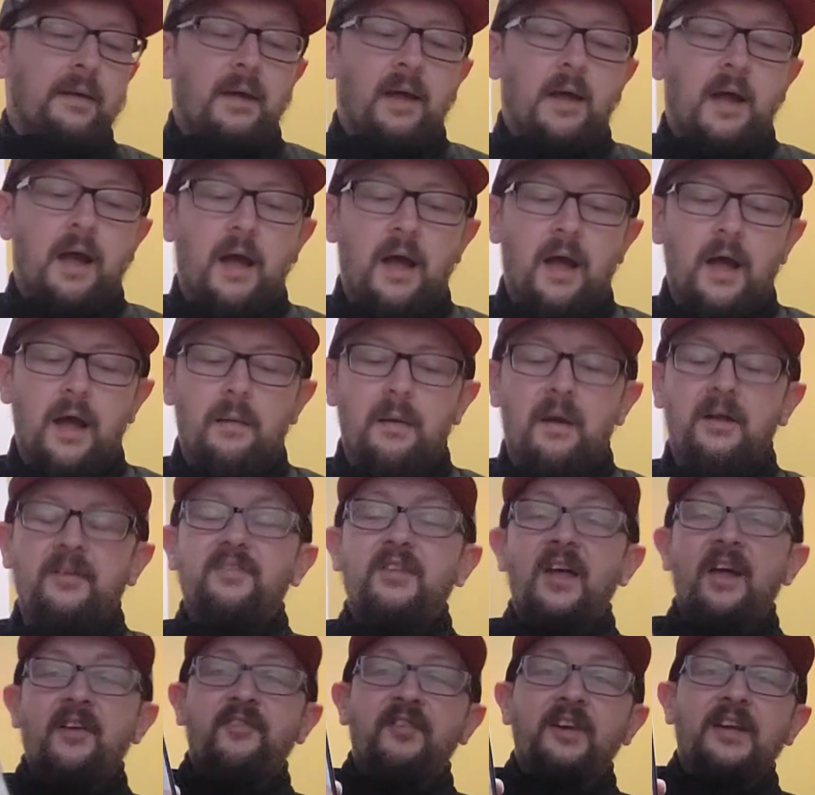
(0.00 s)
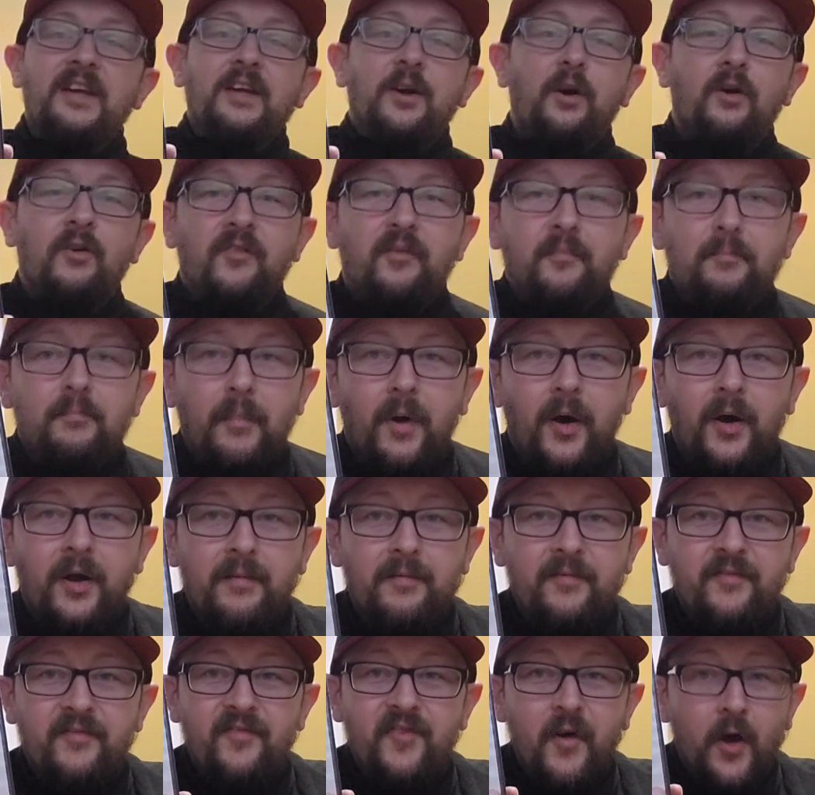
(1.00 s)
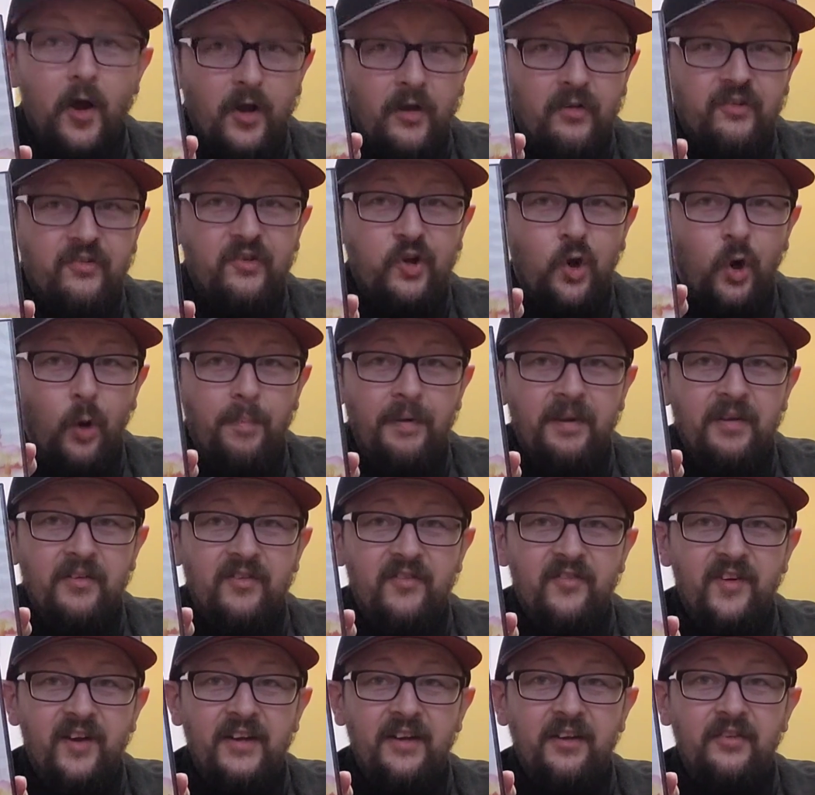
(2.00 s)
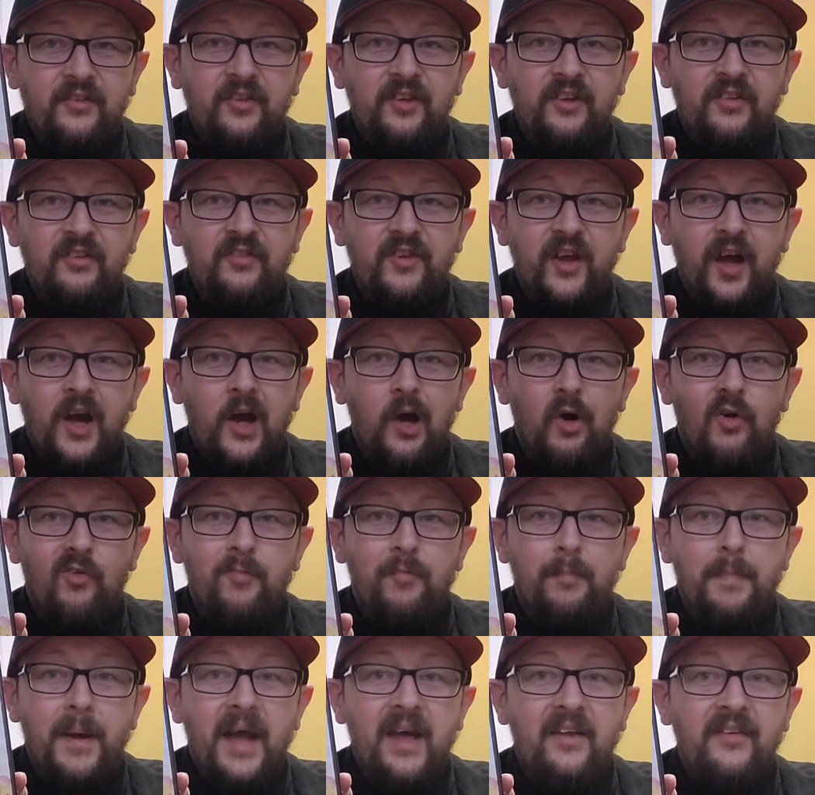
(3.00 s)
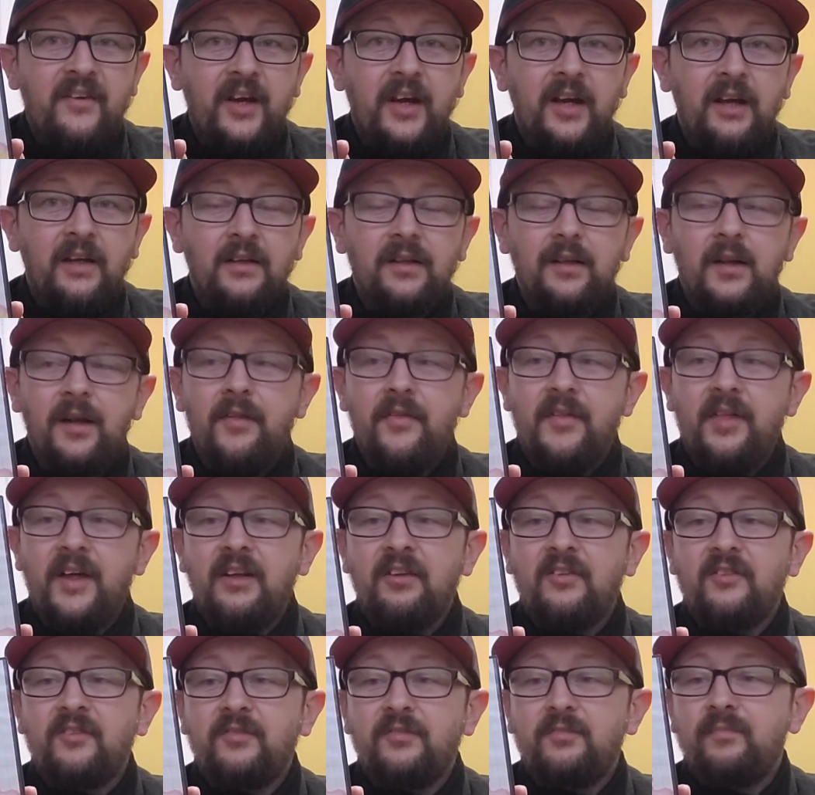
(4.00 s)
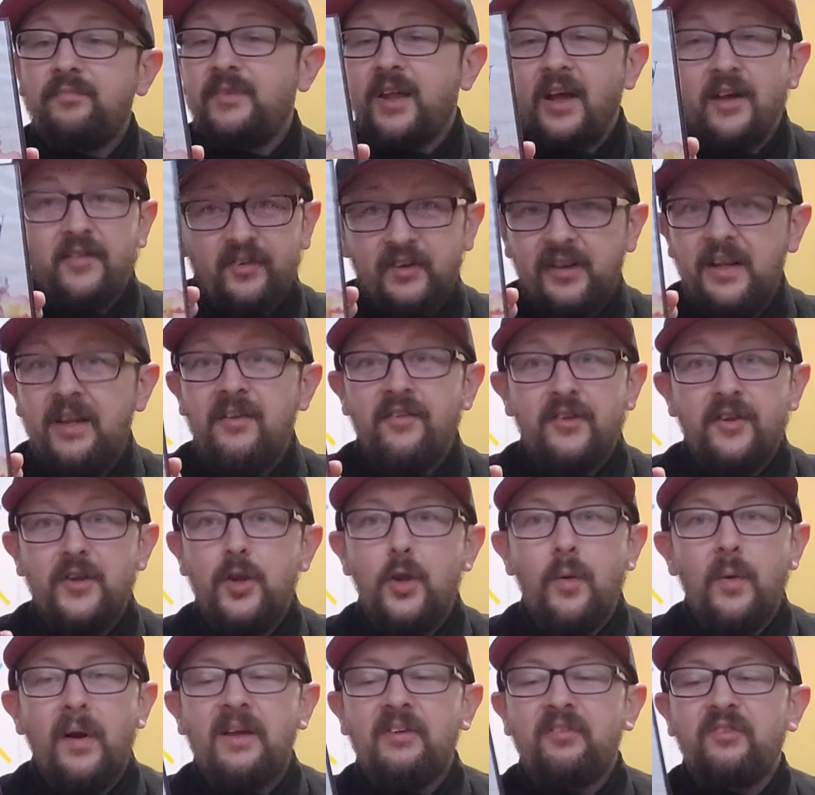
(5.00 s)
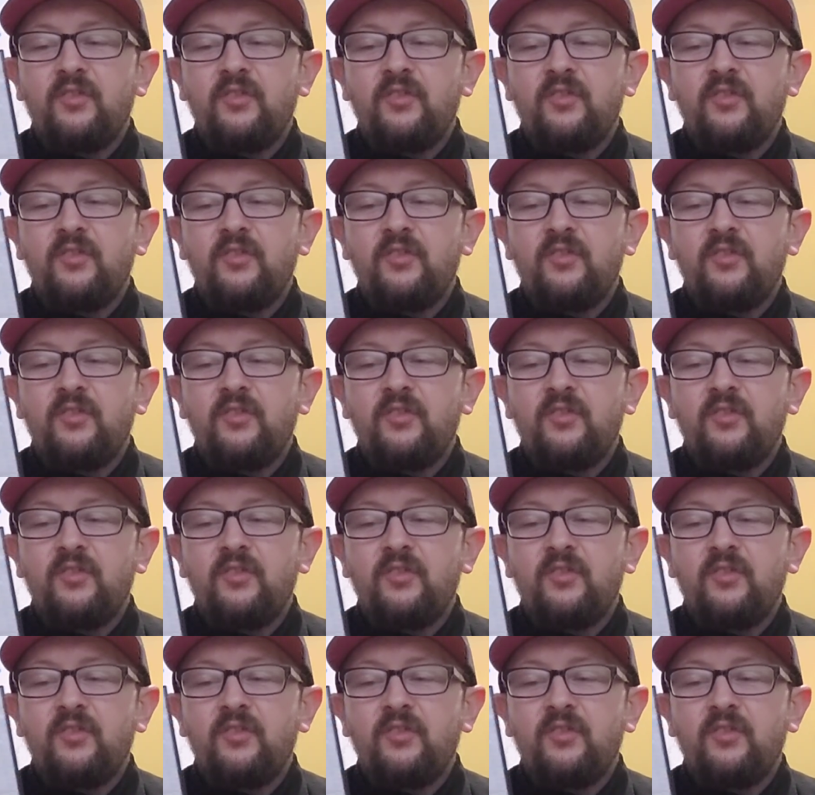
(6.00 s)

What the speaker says: I definitely got my first copy of Phantasy Star off Pedder, and that's definitely the US